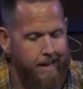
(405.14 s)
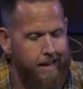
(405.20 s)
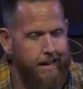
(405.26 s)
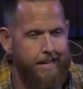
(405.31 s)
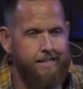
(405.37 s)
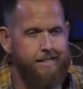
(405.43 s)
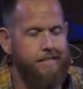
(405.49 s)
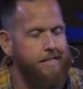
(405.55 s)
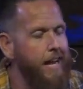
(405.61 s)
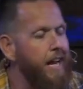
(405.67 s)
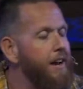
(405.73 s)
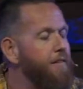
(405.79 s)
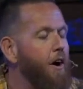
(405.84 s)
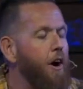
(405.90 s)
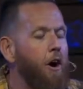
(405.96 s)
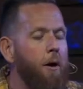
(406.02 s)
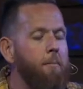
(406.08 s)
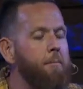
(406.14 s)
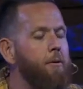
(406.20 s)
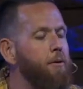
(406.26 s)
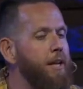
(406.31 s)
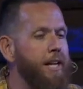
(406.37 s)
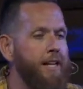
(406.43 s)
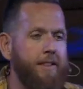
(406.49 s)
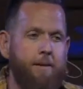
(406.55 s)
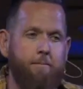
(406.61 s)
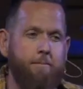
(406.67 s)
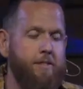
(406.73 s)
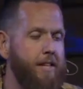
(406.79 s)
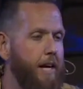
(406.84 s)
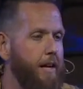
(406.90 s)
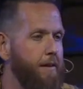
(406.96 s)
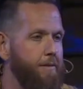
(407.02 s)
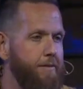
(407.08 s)
instead of humbling
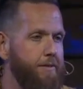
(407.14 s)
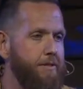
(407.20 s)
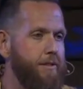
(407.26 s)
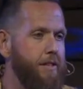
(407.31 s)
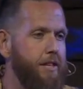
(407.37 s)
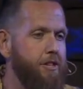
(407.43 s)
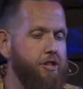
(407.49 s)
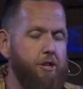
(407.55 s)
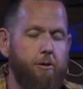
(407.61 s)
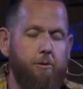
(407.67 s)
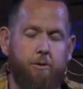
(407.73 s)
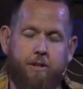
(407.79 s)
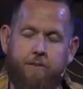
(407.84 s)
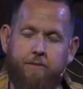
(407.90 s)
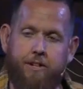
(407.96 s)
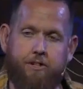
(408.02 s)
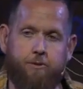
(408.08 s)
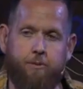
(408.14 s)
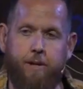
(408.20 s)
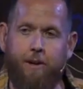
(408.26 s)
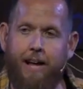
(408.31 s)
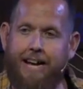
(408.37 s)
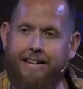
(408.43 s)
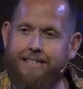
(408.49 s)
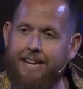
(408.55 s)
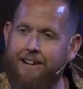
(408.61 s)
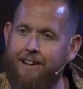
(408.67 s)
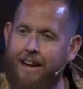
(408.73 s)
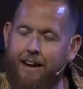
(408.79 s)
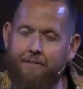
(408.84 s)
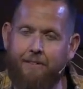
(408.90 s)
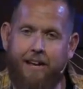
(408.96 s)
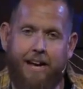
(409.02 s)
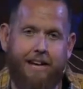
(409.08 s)
themselves, the children of Israel, as
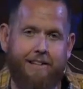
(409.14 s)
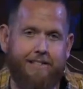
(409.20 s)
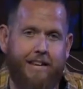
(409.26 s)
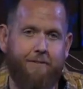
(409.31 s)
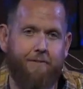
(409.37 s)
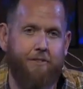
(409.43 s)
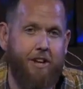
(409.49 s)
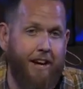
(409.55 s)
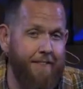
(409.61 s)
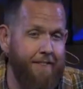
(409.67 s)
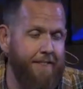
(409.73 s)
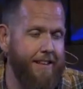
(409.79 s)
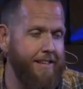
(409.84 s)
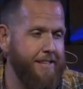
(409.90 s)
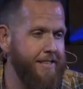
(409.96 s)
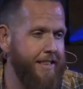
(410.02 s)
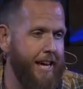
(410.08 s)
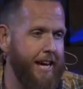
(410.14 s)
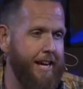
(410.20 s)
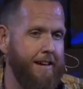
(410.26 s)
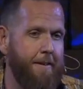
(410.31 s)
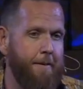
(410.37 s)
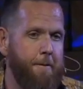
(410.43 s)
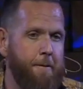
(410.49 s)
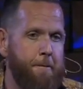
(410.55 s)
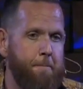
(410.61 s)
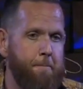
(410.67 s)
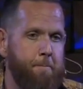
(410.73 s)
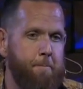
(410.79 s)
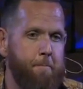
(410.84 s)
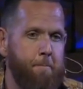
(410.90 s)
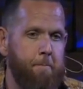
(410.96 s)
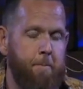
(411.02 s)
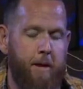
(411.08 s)
they've done this thing,
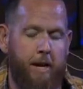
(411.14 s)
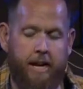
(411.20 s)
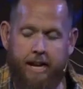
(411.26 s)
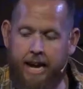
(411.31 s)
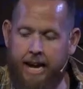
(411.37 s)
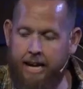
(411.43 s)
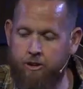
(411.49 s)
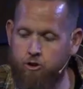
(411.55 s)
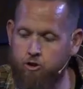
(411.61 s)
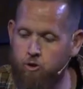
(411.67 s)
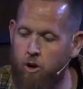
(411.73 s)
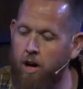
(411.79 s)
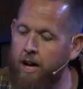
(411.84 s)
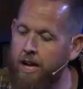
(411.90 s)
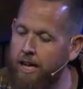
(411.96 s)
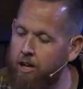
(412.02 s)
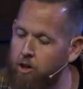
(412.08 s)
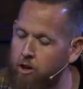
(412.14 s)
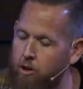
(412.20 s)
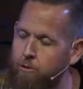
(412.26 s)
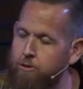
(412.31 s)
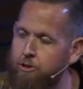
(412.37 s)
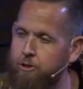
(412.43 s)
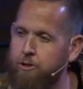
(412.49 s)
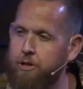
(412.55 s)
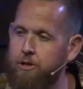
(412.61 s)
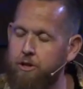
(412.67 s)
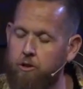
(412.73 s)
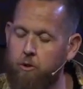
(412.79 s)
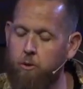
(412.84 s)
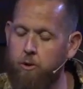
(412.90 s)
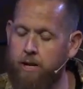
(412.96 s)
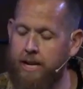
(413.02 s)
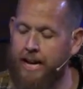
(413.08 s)
And drawing closer to the
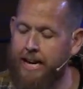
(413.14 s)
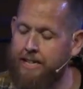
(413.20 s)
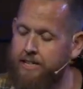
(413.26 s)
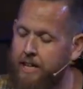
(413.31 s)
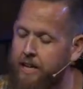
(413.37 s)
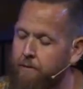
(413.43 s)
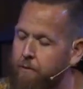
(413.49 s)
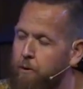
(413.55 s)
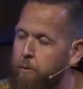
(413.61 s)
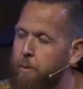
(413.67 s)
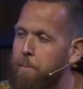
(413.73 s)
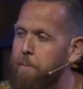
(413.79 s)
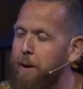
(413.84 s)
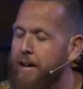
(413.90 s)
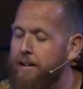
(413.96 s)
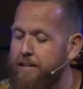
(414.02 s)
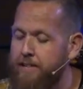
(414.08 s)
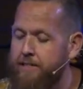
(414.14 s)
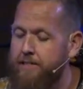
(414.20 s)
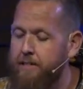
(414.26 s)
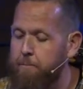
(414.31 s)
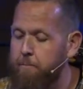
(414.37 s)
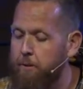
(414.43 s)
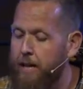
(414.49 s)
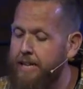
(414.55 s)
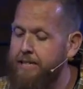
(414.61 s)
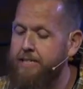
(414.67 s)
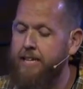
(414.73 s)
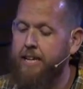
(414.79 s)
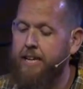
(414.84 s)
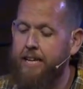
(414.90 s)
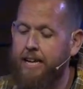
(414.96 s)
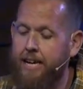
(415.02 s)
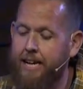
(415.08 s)
Lord and asking for repentance and
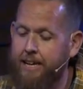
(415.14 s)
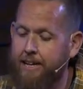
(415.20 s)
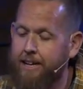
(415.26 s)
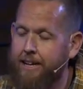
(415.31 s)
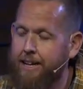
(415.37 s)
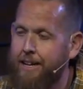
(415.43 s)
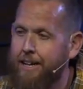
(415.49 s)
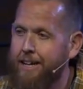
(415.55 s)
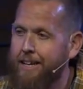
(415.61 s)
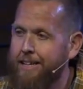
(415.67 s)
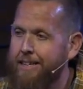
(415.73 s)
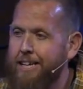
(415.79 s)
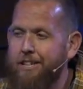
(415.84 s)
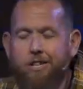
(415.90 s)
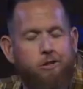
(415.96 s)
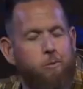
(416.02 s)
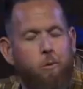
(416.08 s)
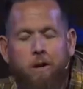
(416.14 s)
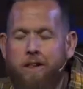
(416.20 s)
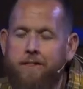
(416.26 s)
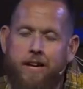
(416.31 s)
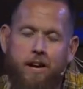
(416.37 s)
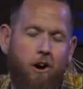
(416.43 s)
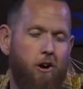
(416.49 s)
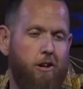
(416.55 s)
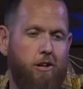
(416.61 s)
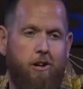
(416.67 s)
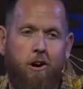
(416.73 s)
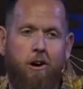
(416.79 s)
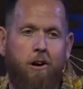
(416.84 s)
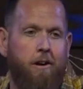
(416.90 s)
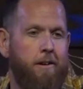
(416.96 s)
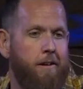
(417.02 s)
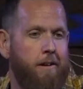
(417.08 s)
blessing again, they just wanted the ark
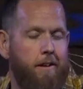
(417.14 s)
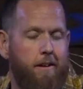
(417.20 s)
gone.